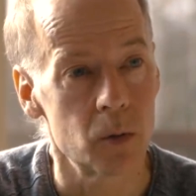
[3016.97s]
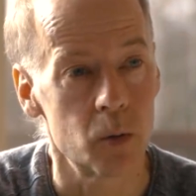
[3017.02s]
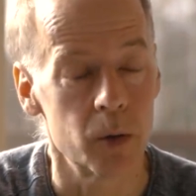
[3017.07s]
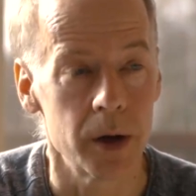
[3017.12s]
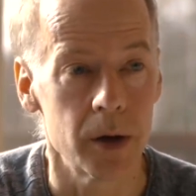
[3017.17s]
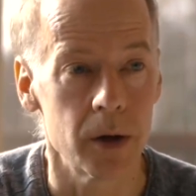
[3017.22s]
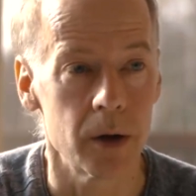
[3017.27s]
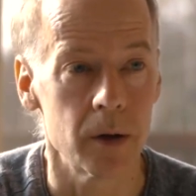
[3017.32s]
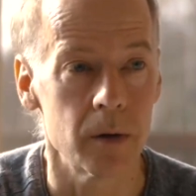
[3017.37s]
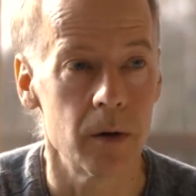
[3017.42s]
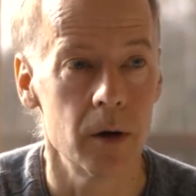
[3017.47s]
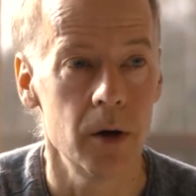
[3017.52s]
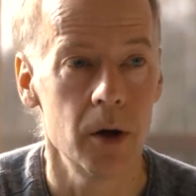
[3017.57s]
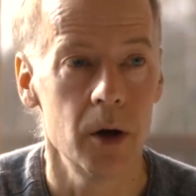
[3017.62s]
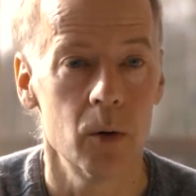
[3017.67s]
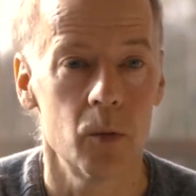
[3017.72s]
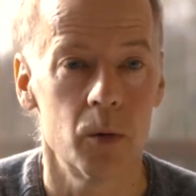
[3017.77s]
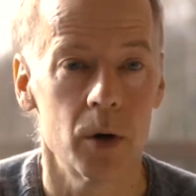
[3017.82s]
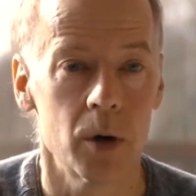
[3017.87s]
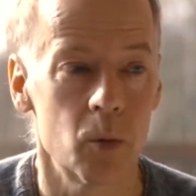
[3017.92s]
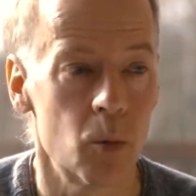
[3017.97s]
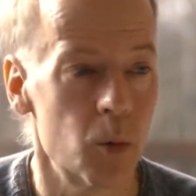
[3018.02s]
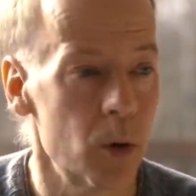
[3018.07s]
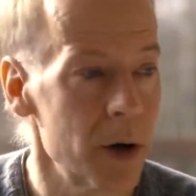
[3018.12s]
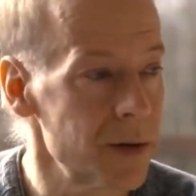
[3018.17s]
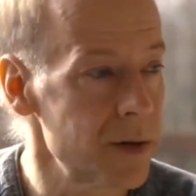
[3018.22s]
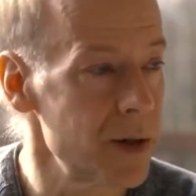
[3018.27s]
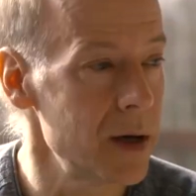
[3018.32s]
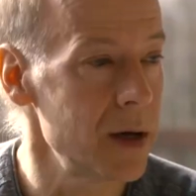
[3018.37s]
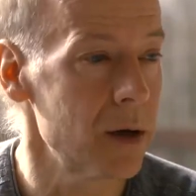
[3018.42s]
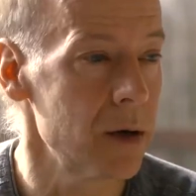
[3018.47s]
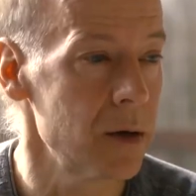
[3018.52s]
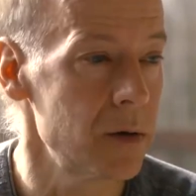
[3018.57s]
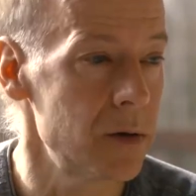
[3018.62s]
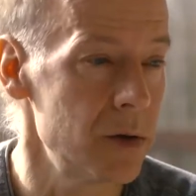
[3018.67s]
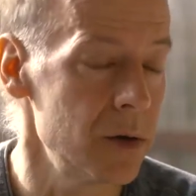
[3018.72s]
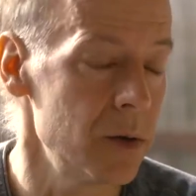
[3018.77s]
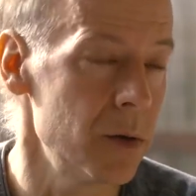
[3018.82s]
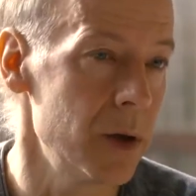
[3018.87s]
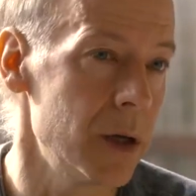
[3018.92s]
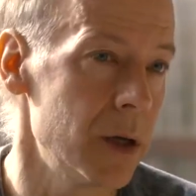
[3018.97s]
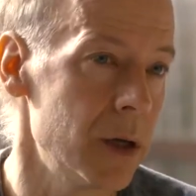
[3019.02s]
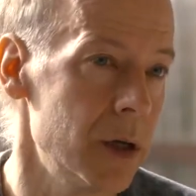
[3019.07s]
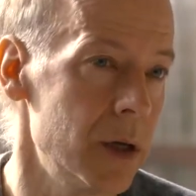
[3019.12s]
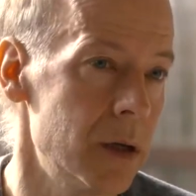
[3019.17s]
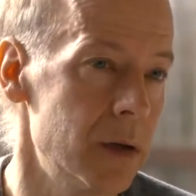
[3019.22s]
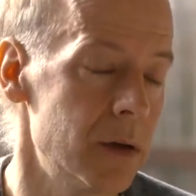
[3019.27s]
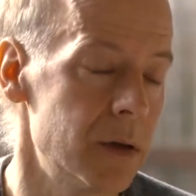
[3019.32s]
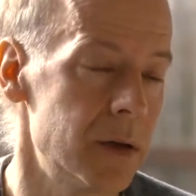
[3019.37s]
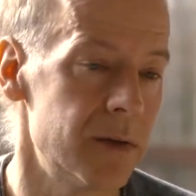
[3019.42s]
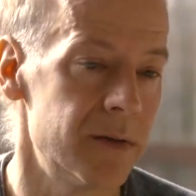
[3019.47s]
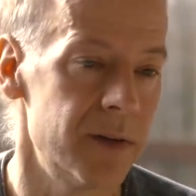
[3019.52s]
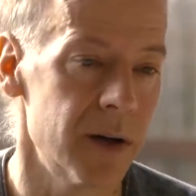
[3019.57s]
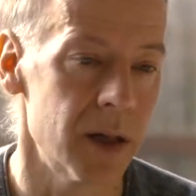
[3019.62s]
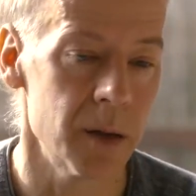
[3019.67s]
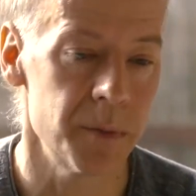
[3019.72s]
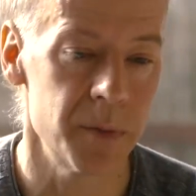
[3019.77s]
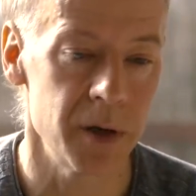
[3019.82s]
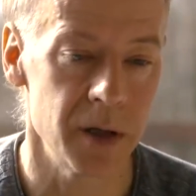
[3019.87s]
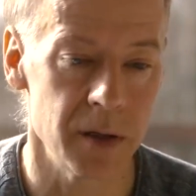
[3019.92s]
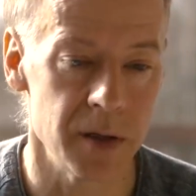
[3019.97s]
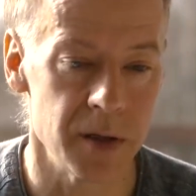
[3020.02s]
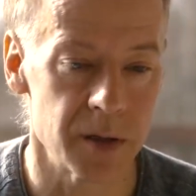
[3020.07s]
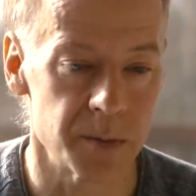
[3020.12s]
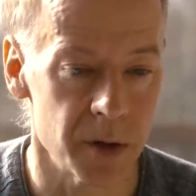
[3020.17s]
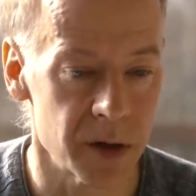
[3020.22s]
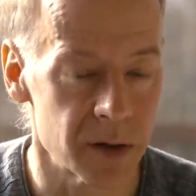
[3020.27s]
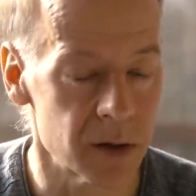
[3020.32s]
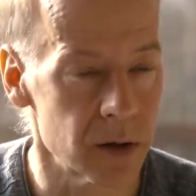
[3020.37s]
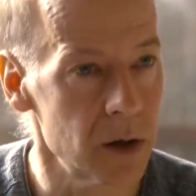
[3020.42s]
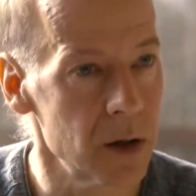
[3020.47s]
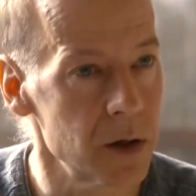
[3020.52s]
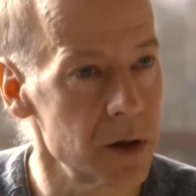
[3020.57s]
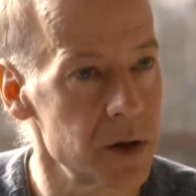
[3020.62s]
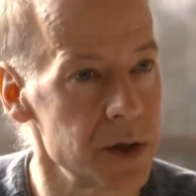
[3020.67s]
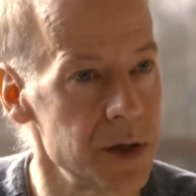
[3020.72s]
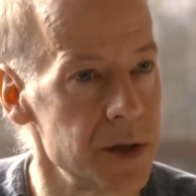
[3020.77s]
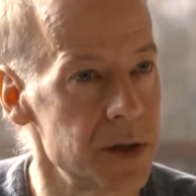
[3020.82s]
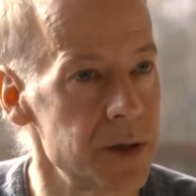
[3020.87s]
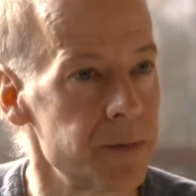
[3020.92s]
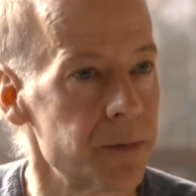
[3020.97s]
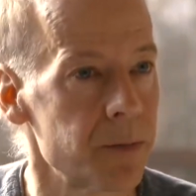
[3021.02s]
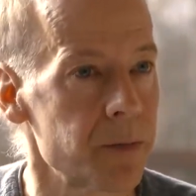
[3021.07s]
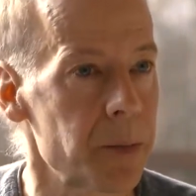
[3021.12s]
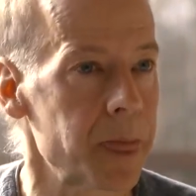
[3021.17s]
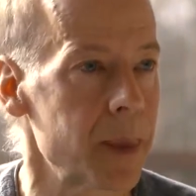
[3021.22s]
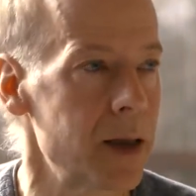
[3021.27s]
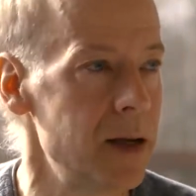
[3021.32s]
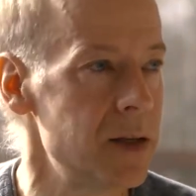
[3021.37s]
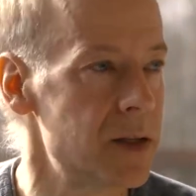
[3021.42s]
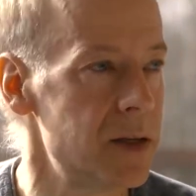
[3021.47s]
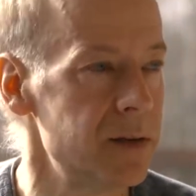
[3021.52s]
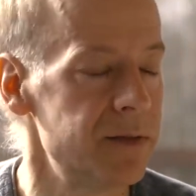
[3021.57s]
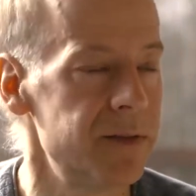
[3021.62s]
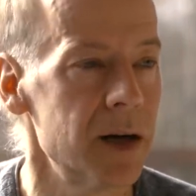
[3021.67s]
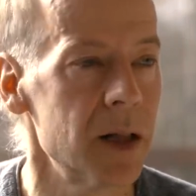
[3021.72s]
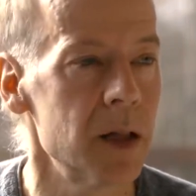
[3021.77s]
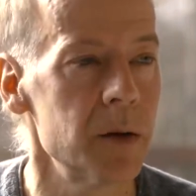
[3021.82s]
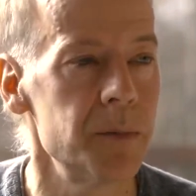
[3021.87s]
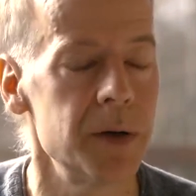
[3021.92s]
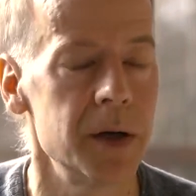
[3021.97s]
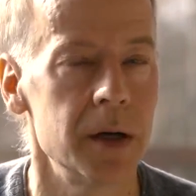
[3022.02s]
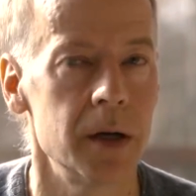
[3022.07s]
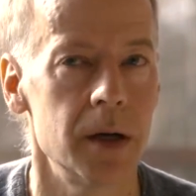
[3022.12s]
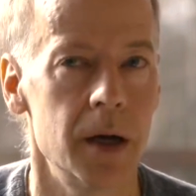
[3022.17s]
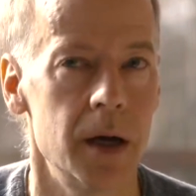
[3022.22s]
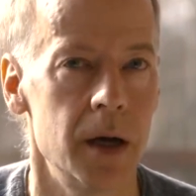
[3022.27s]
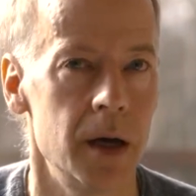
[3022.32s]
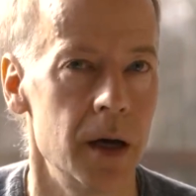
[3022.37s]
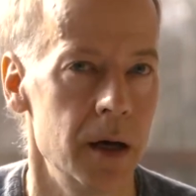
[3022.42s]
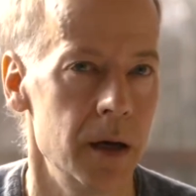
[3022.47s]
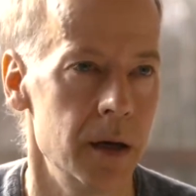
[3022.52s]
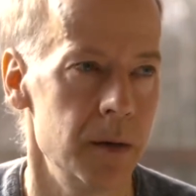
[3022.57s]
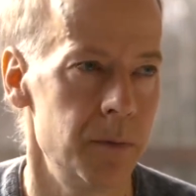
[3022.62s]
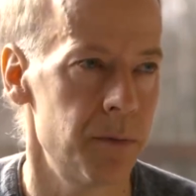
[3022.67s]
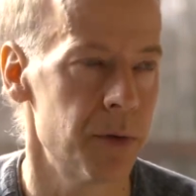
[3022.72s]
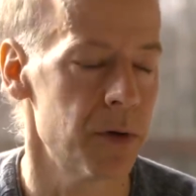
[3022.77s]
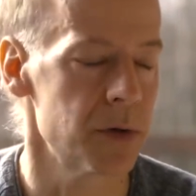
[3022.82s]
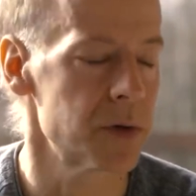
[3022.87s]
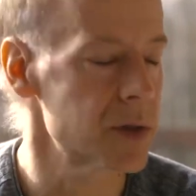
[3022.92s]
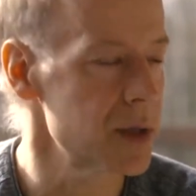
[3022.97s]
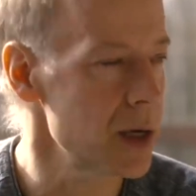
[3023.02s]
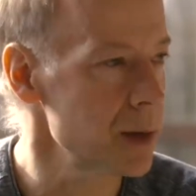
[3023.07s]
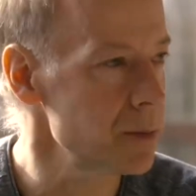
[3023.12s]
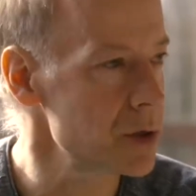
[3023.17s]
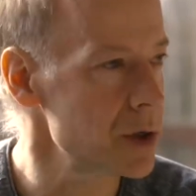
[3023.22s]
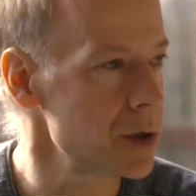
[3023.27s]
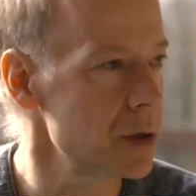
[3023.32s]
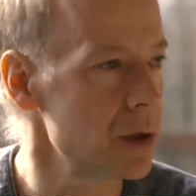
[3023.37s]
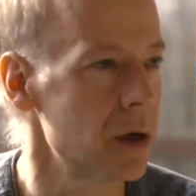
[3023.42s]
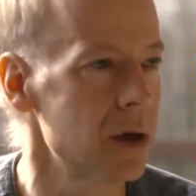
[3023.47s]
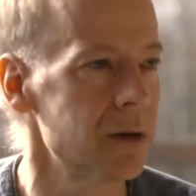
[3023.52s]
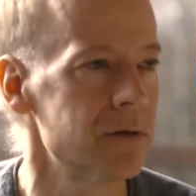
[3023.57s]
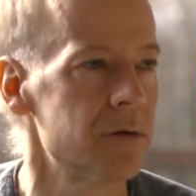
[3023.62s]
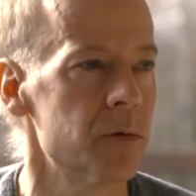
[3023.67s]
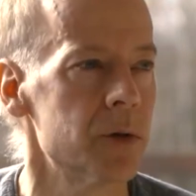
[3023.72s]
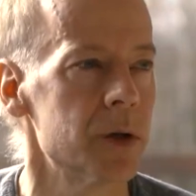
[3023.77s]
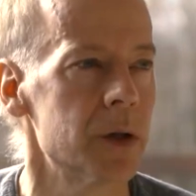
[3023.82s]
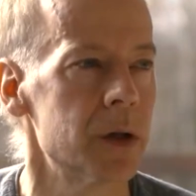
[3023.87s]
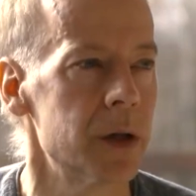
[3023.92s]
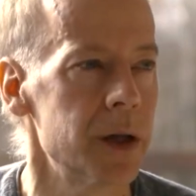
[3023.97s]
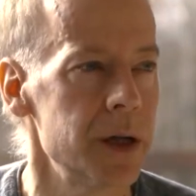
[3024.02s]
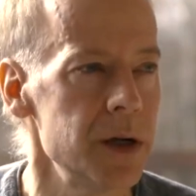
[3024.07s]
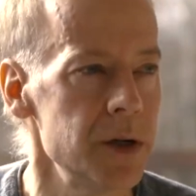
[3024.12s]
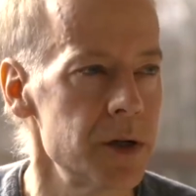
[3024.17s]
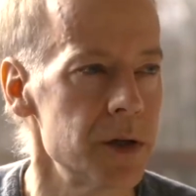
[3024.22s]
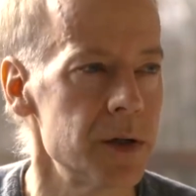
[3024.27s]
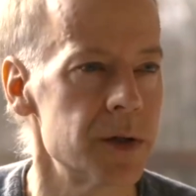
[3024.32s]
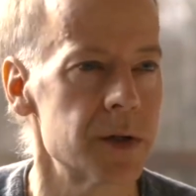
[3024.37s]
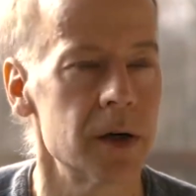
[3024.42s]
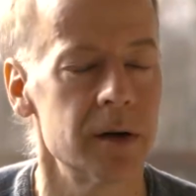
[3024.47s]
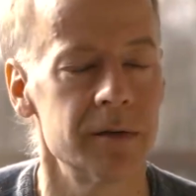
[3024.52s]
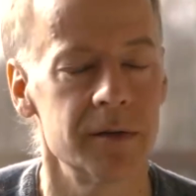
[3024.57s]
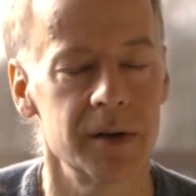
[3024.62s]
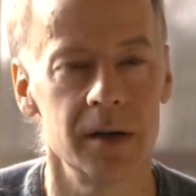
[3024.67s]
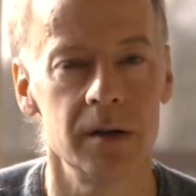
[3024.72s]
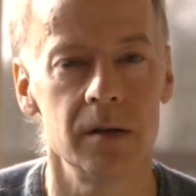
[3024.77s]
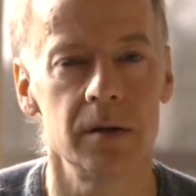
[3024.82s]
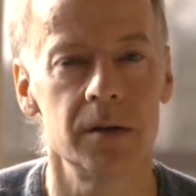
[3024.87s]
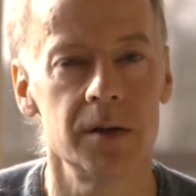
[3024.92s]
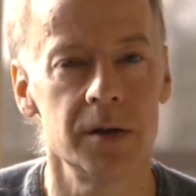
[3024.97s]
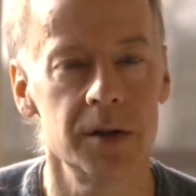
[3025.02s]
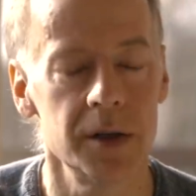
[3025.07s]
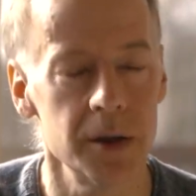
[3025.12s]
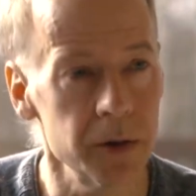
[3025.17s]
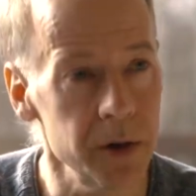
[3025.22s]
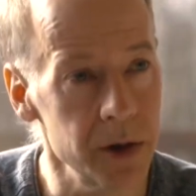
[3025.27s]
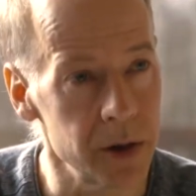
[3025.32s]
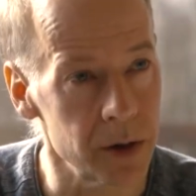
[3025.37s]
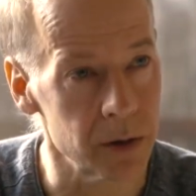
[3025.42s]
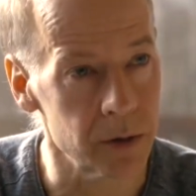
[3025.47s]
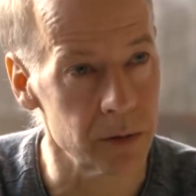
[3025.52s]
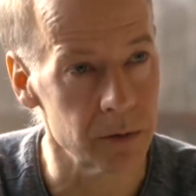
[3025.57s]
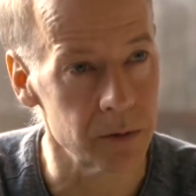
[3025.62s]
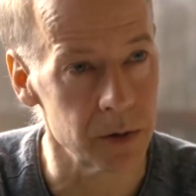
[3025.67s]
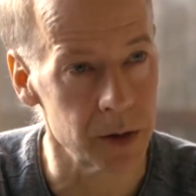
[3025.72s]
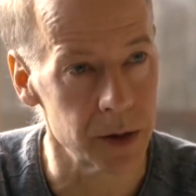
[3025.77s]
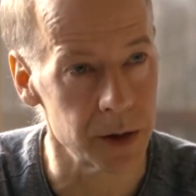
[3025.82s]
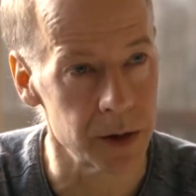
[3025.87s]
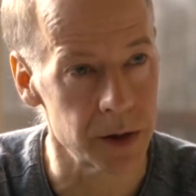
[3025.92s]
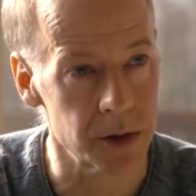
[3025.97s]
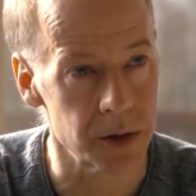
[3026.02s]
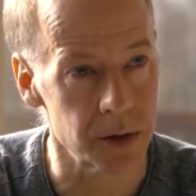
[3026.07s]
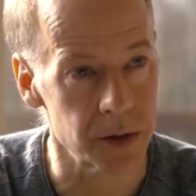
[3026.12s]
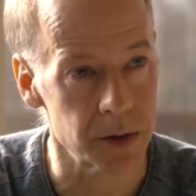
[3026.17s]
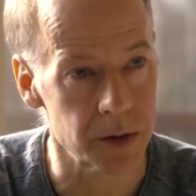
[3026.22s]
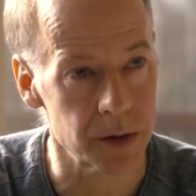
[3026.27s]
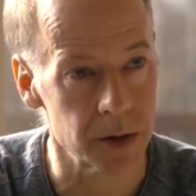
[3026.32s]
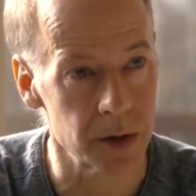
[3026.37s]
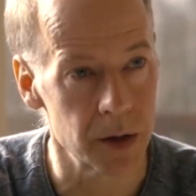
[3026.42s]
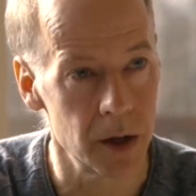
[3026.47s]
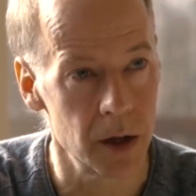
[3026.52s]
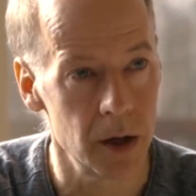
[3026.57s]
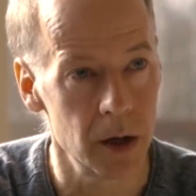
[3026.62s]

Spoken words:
where what they are doing in developing these mythologies is developing a perception of relations, of interior relations,